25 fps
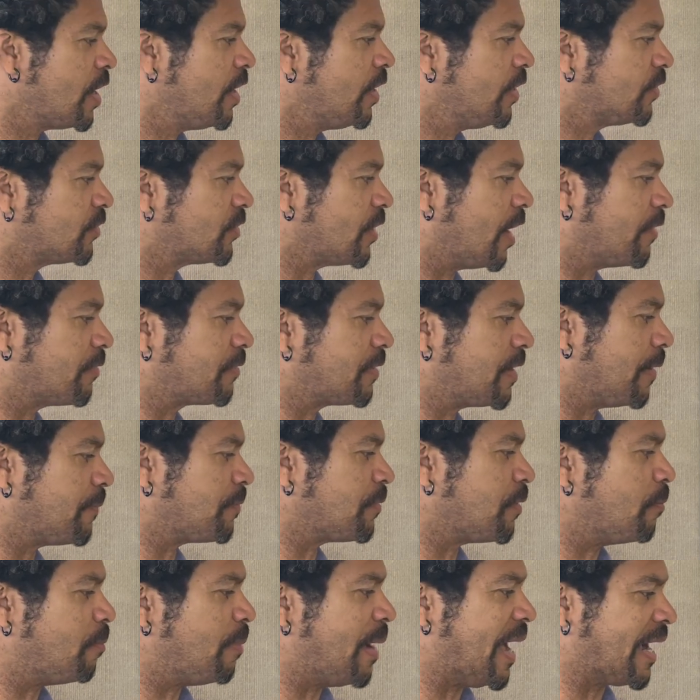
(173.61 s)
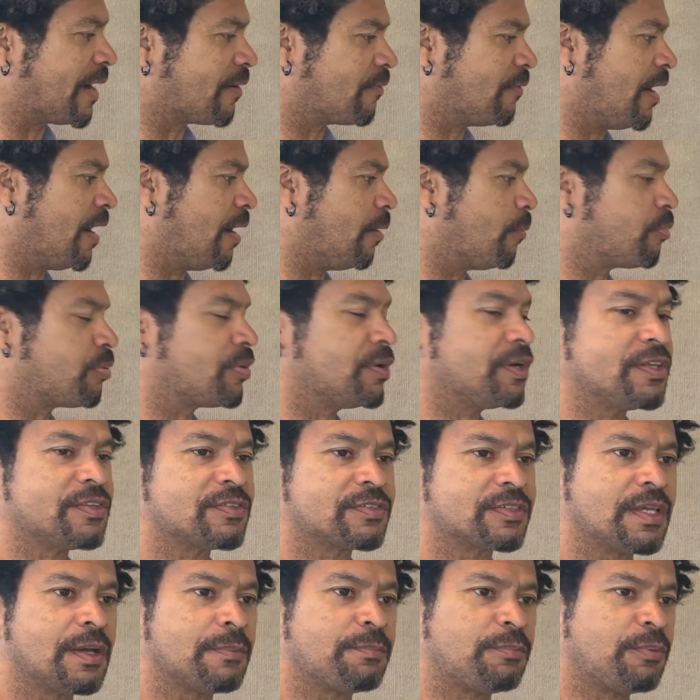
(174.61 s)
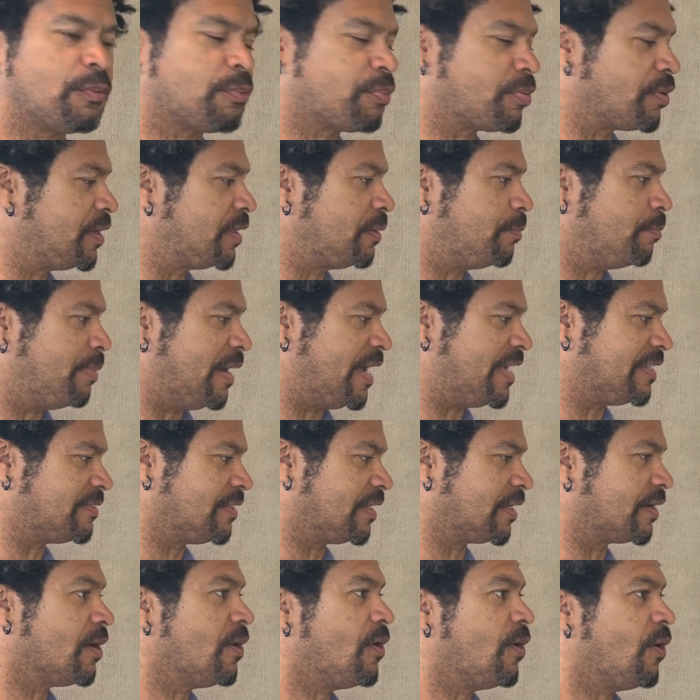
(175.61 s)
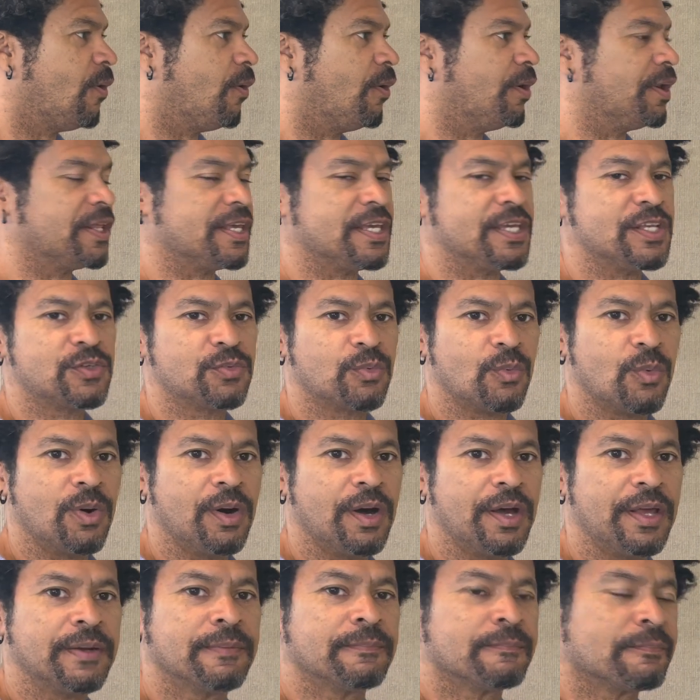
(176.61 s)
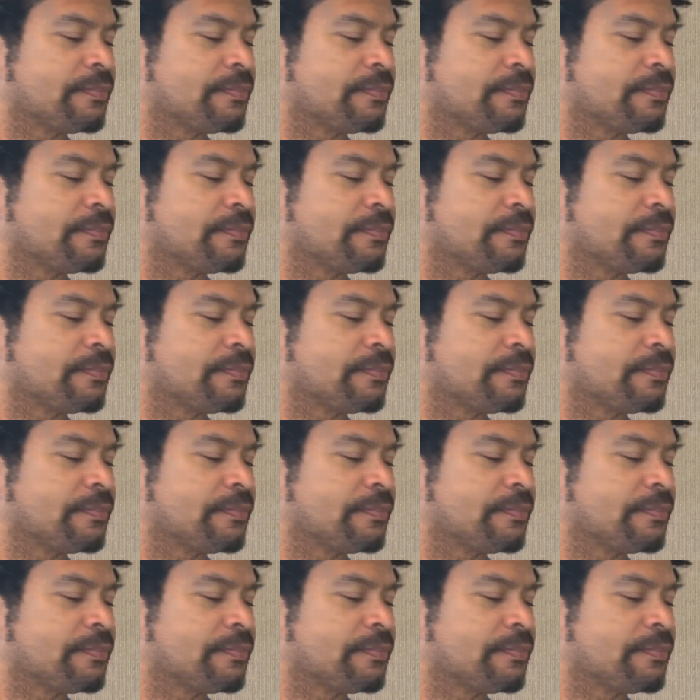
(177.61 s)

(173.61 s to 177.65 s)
So I've kept the background pretty simple, pretty basic on each one.